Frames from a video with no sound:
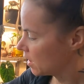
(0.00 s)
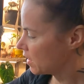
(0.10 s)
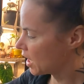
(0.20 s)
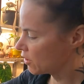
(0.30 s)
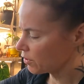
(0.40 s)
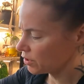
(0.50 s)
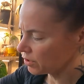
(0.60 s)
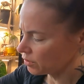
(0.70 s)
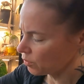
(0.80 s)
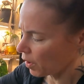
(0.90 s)
They
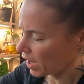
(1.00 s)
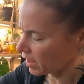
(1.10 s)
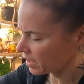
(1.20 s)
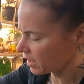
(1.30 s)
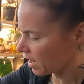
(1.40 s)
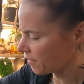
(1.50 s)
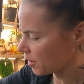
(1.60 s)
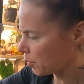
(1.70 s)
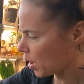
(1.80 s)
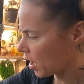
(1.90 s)
grew well enough
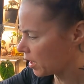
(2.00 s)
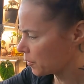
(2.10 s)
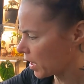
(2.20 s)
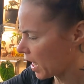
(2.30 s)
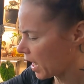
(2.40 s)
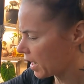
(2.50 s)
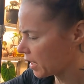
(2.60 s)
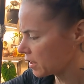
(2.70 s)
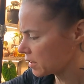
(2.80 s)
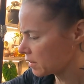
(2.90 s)
in pond. We
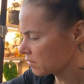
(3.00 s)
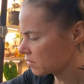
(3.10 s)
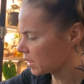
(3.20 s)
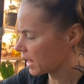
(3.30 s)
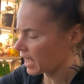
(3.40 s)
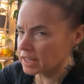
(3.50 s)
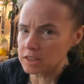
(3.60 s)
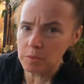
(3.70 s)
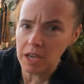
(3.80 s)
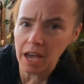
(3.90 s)
had
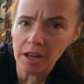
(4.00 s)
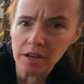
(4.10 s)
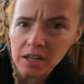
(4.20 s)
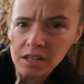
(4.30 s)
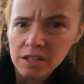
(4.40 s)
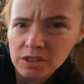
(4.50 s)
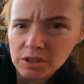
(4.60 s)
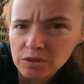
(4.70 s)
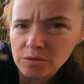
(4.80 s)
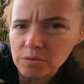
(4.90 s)
length, we had new